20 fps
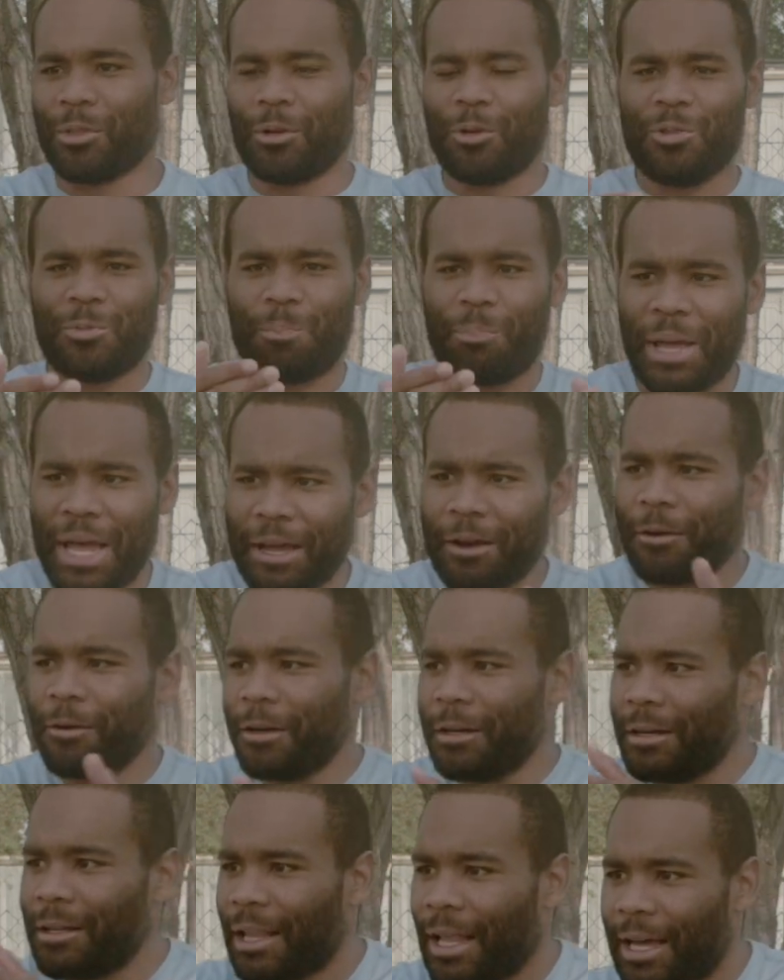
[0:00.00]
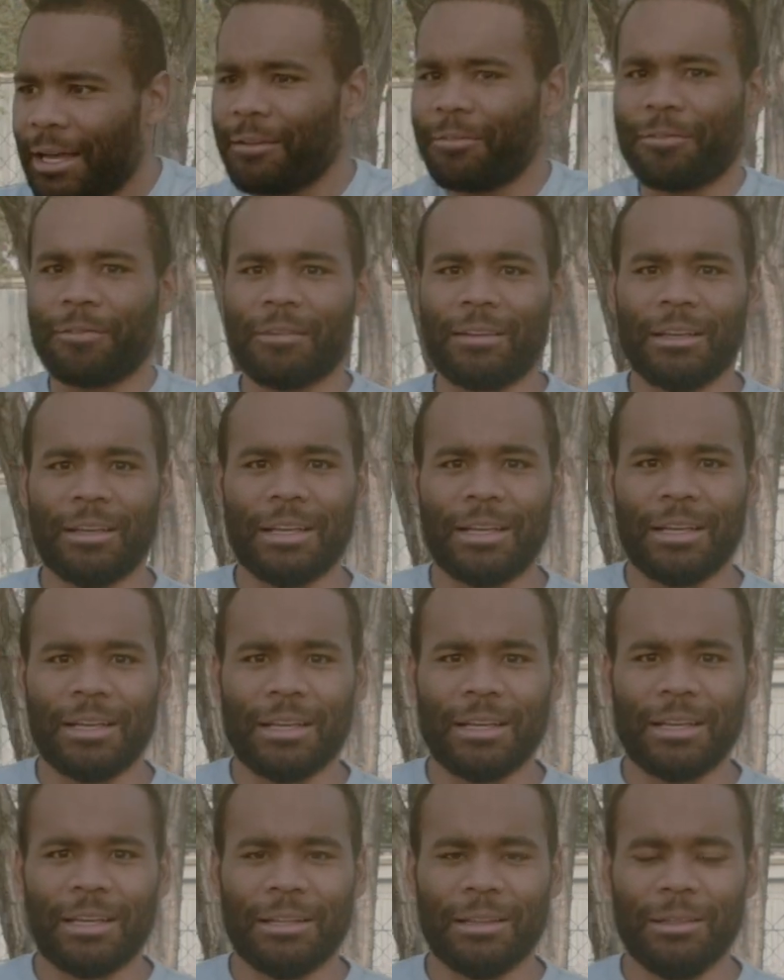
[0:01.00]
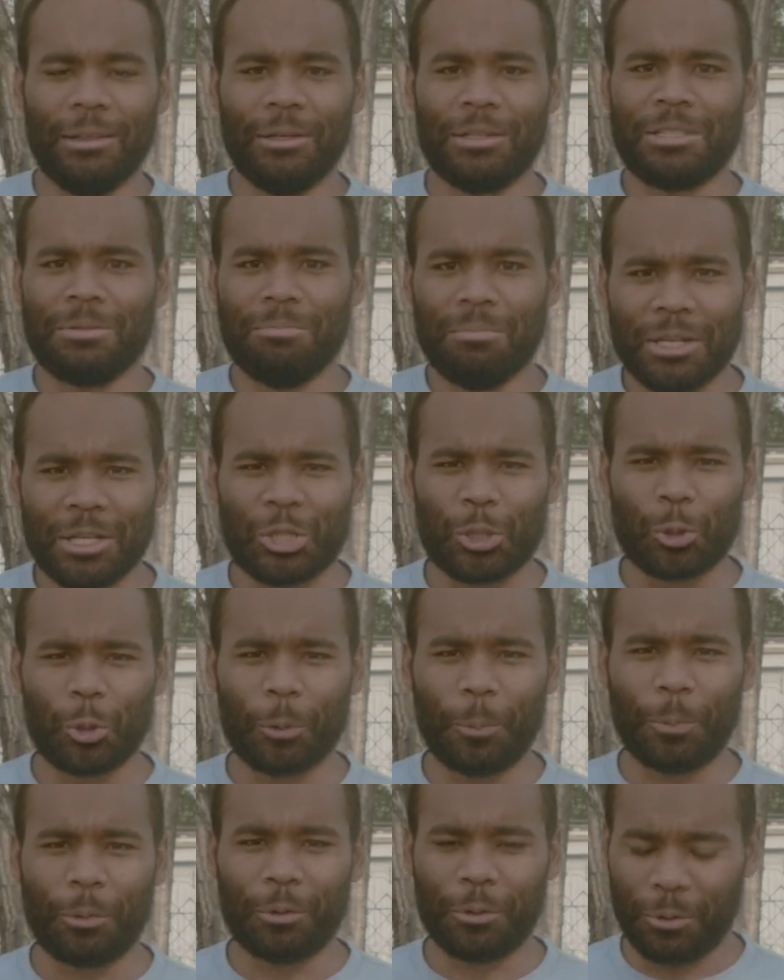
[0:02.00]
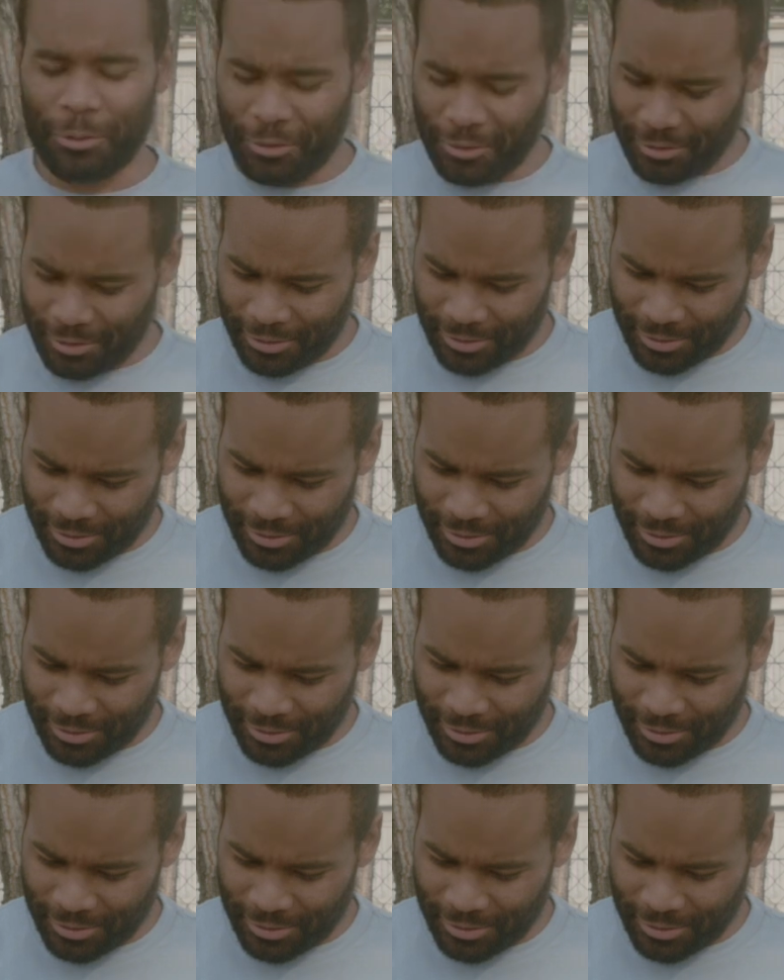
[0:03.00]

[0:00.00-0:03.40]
whose pattern in life looks miserable.